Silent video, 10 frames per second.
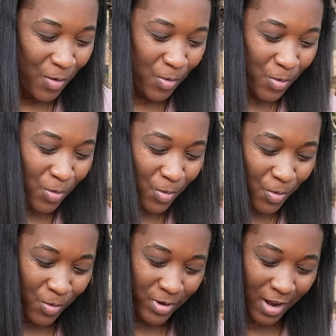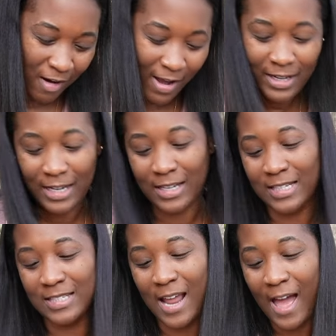Oh, y'all, I need
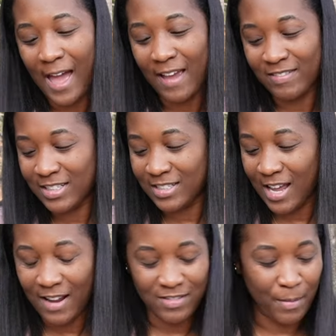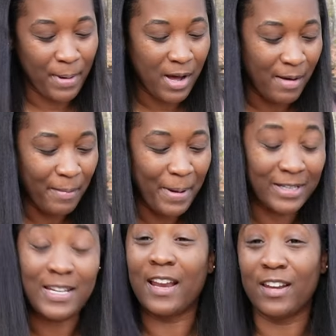these knives. These knives are bomb. I'm about
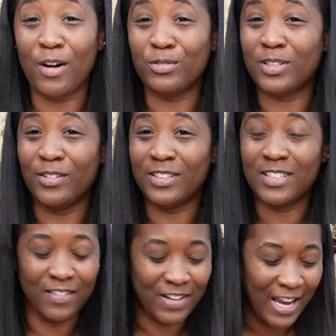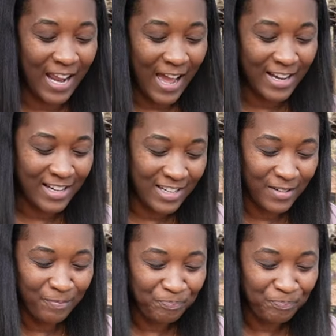to take notes of the stuff that they got in there.